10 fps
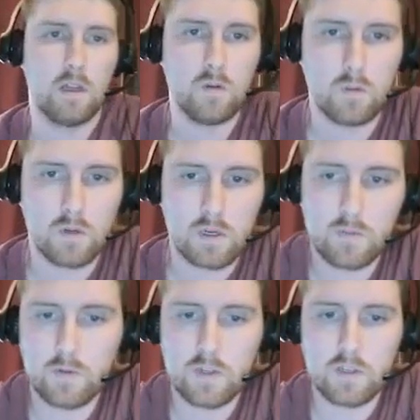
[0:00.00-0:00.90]
Hello,
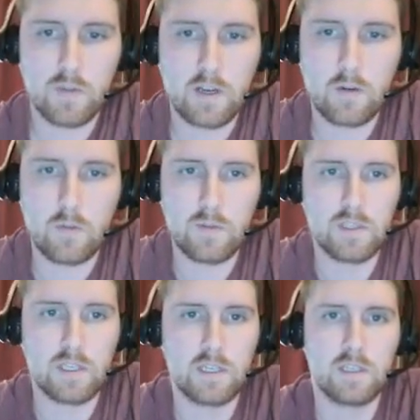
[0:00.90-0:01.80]
welcome to Richard Bankert Web
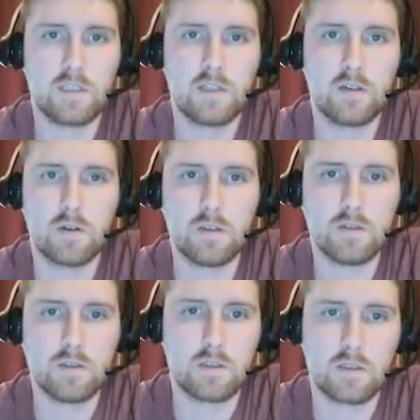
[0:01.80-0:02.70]
Design
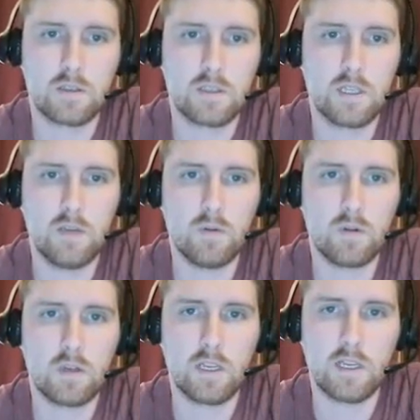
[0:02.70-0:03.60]
Tutorials. Today we're
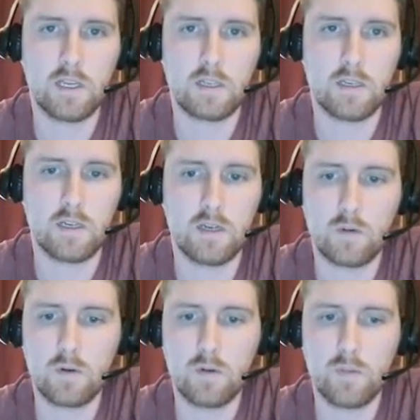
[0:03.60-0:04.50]
looking at, uh,
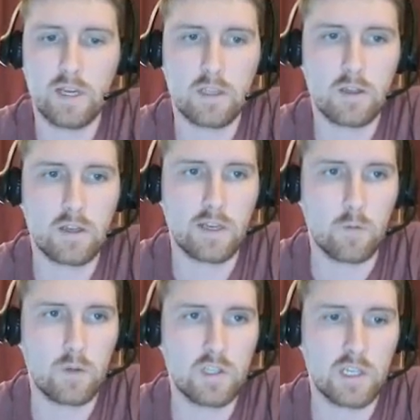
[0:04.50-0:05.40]
we're going back and looking at
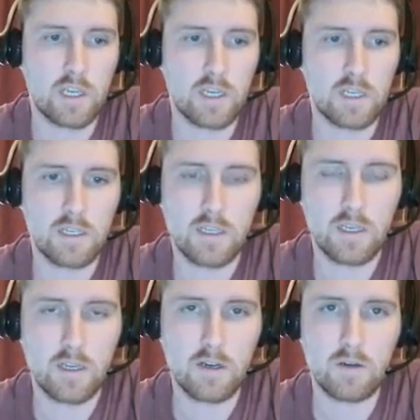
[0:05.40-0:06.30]
WidgetKit
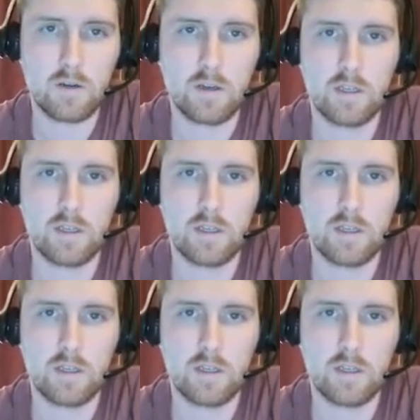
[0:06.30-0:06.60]
here.